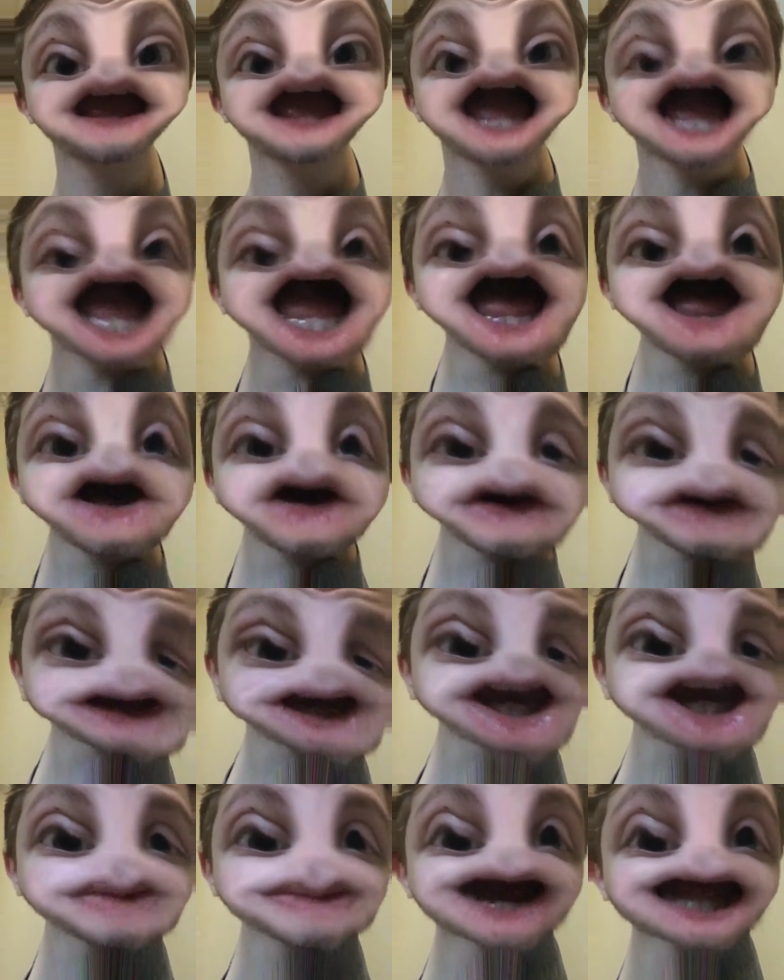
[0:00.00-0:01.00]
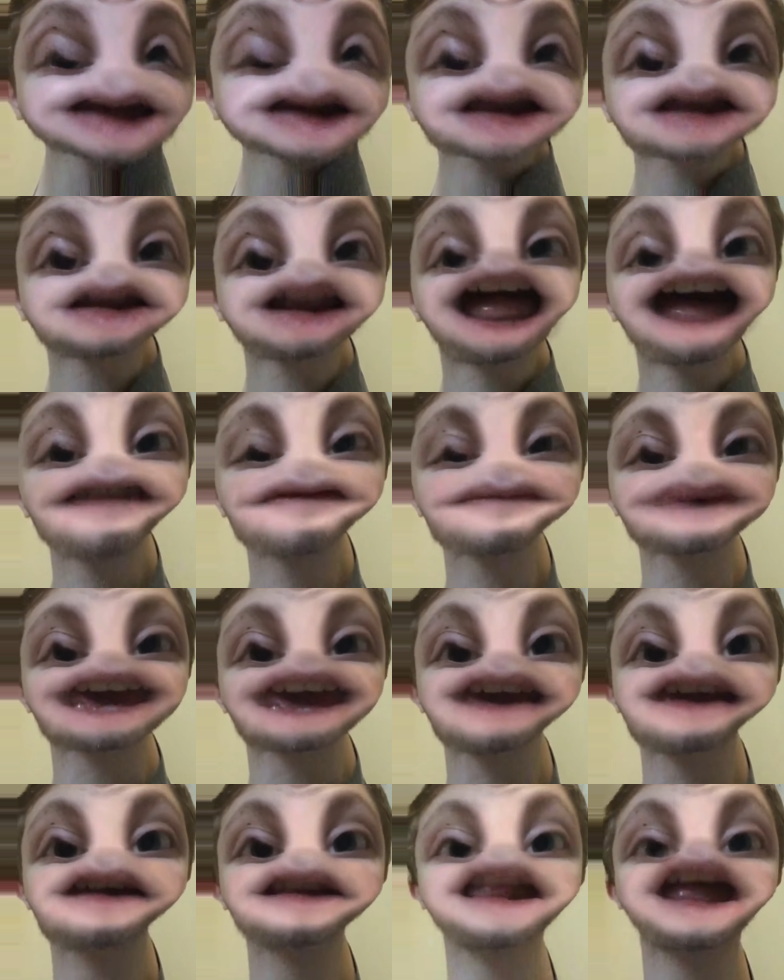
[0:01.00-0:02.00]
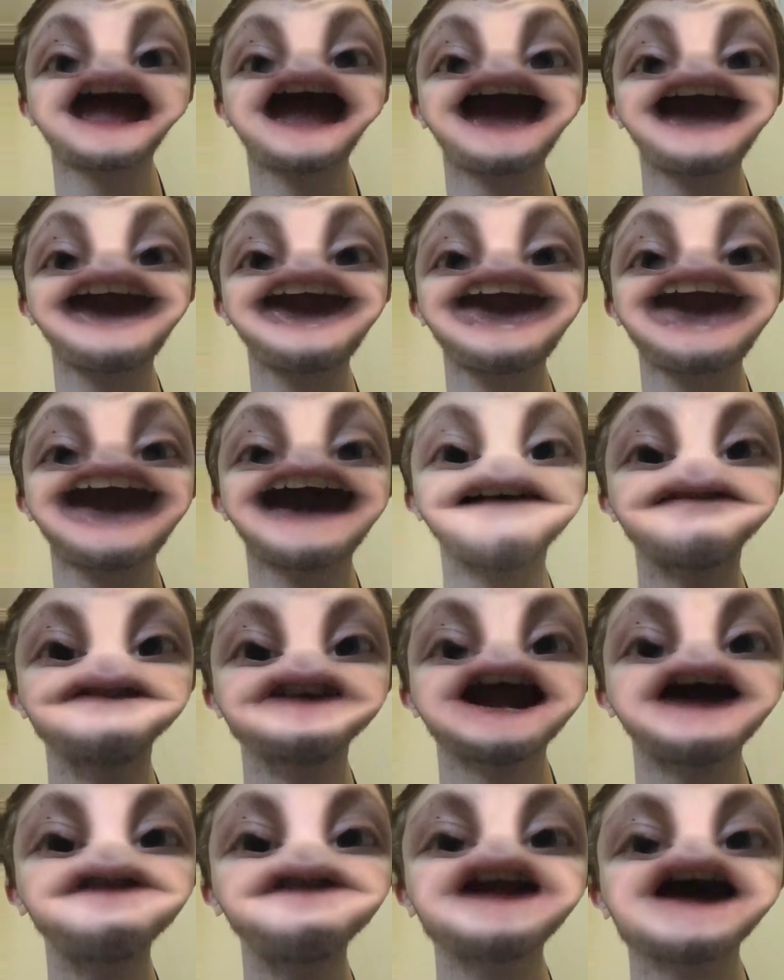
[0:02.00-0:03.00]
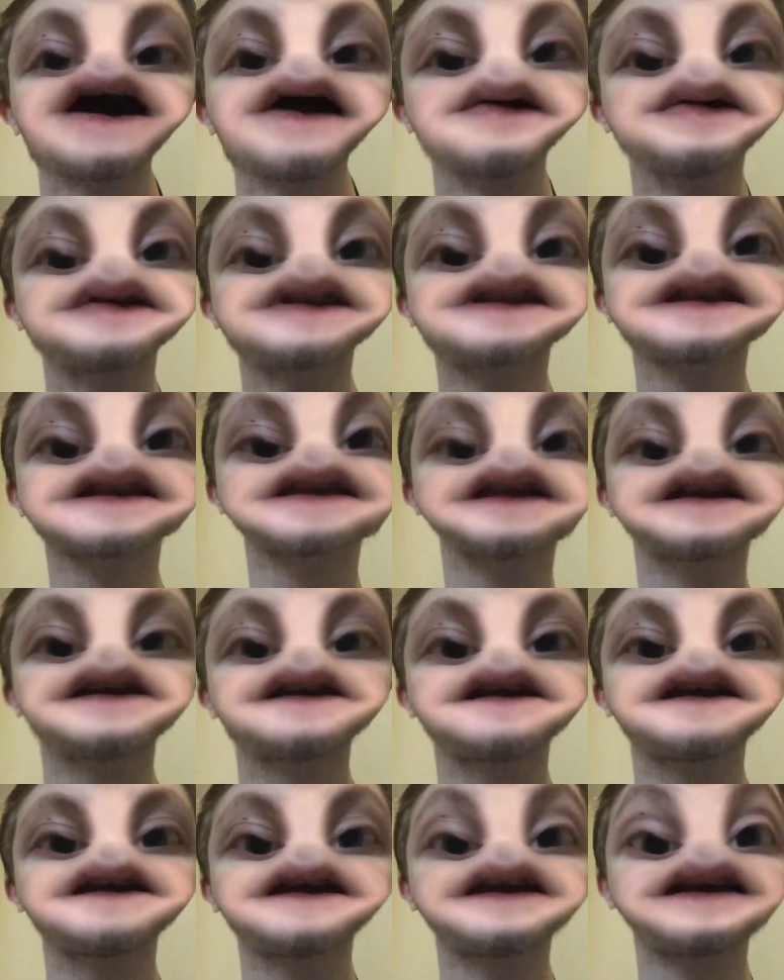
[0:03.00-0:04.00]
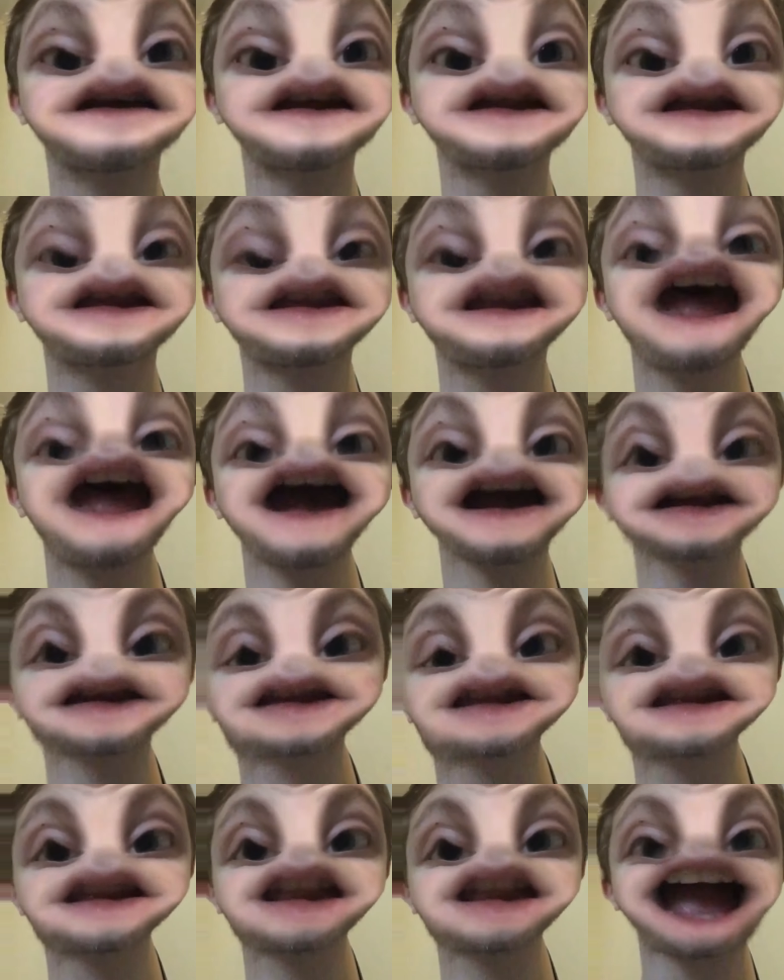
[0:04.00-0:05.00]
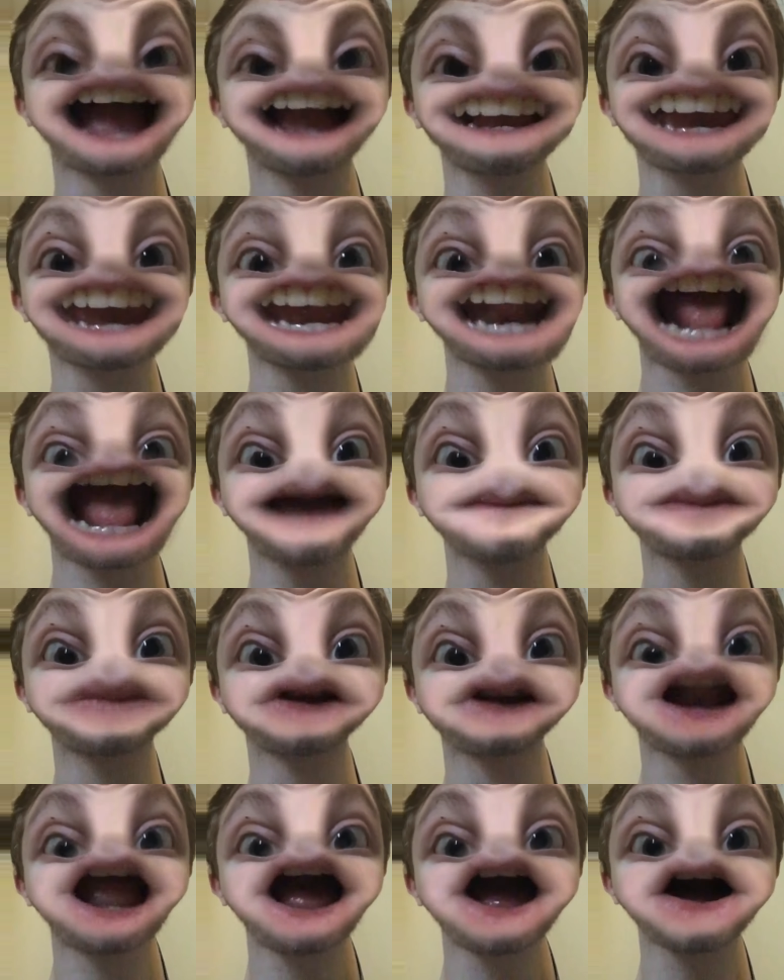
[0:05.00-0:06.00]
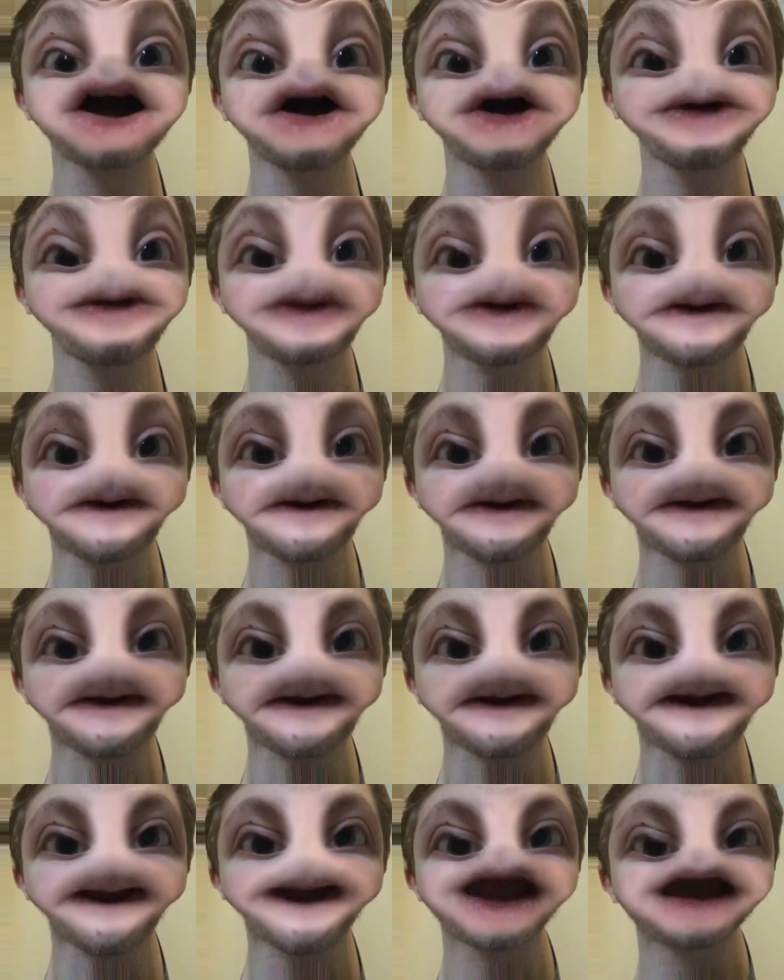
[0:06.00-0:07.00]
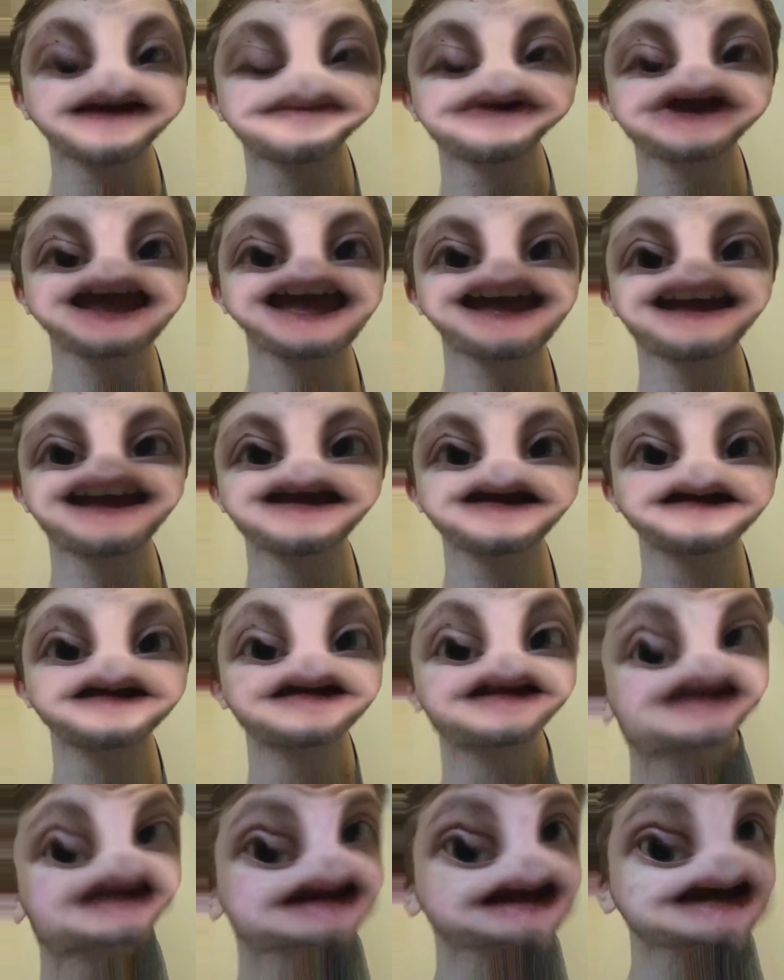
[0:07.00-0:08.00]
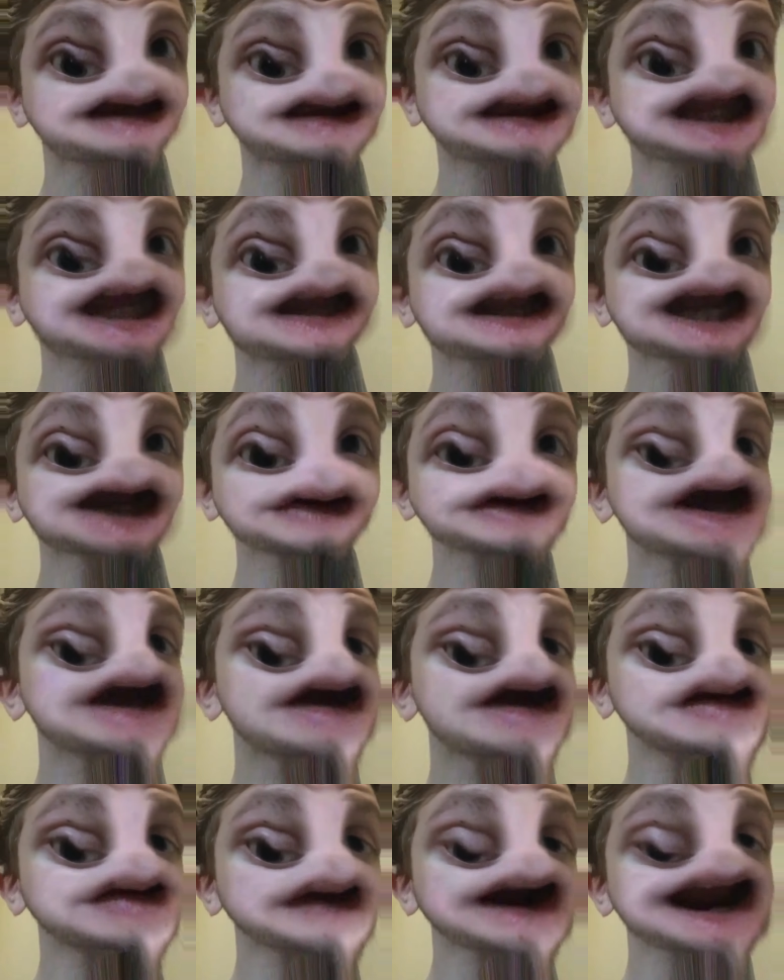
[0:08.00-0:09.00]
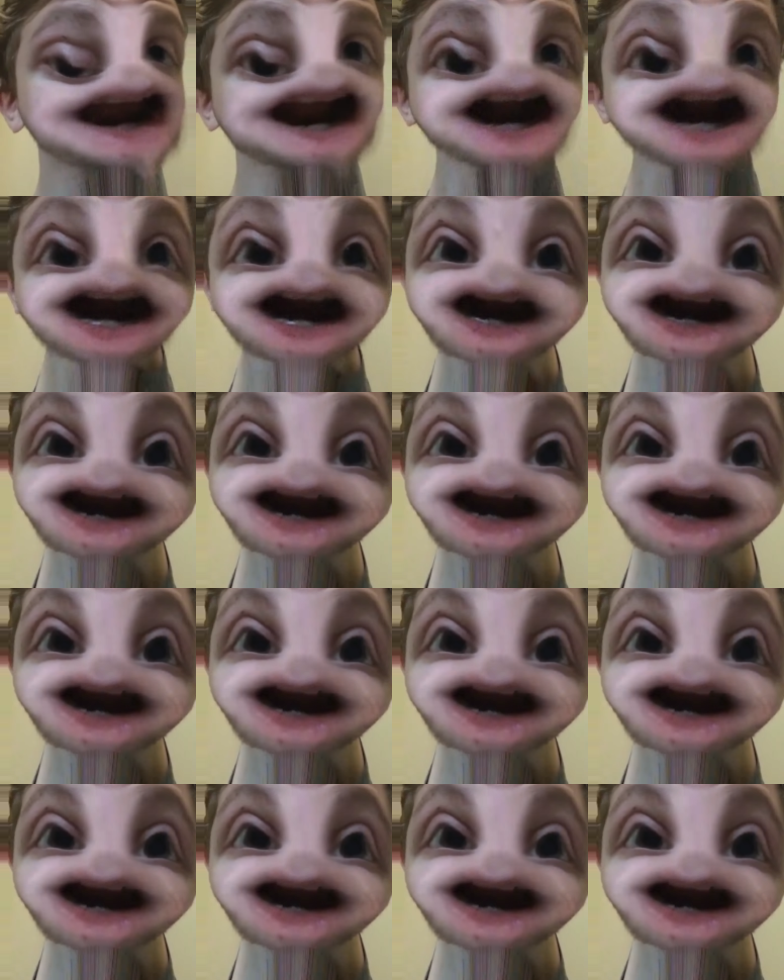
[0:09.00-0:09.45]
Oh, you must love me, because I have no nose. Sucks, I cannot blow, because you see no nose right here?